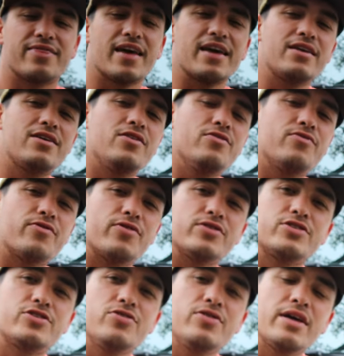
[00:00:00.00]
thank you for
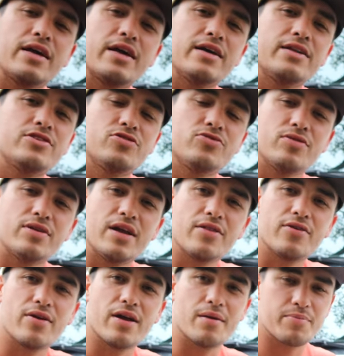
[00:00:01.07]
tuning in to
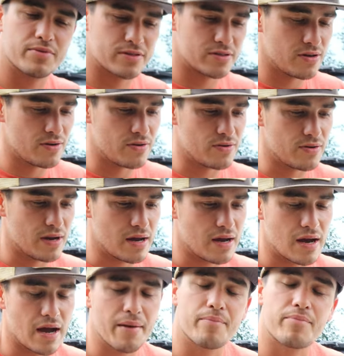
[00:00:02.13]
another episode. Uh,
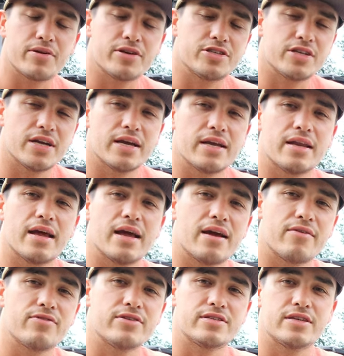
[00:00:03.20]
I appreciate
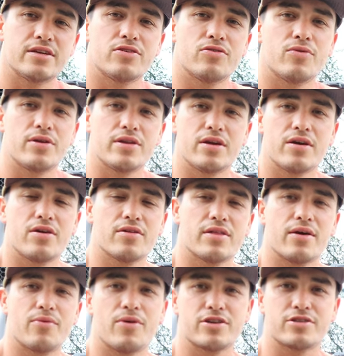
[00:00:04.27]
every single one of y'all
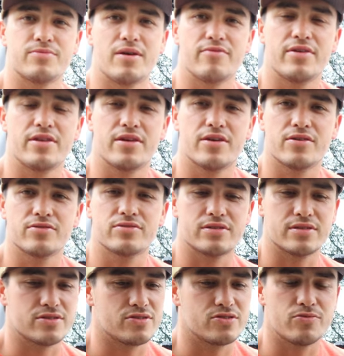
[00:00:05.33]
that watch my videos.
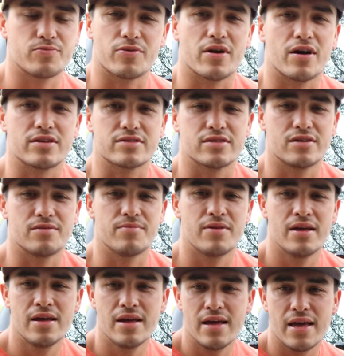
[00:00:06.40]
It's super awesome,
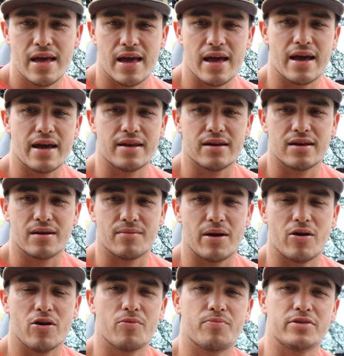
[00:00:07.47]
and um,
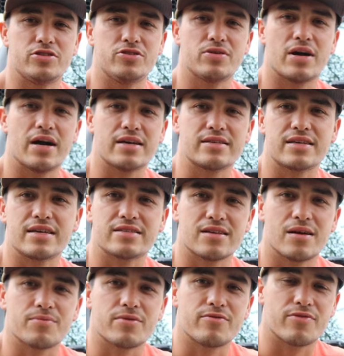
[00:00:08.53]
I hope that you guys get
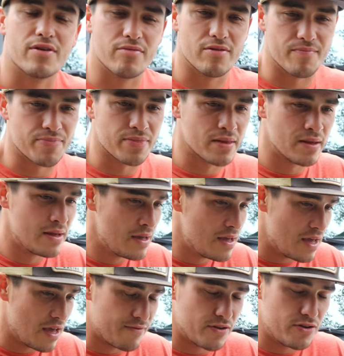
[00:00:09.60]
something from them.
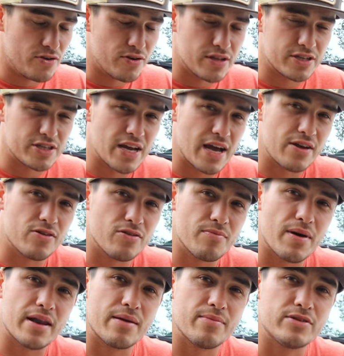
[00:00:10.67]
If you're new to the channel,
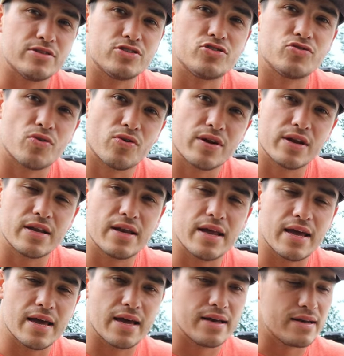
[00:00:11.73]
my name is Jordan,
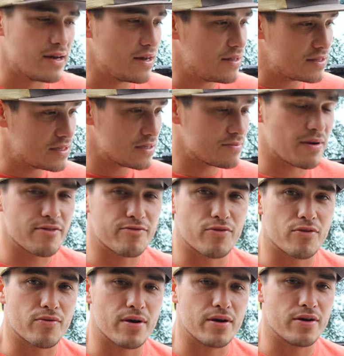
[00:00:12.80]
and uh, this is my
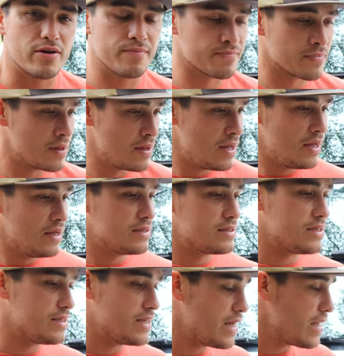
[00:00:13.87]
four runner.
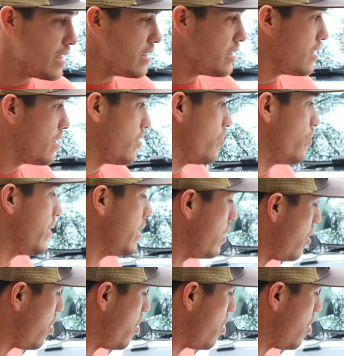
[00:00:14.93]
Today we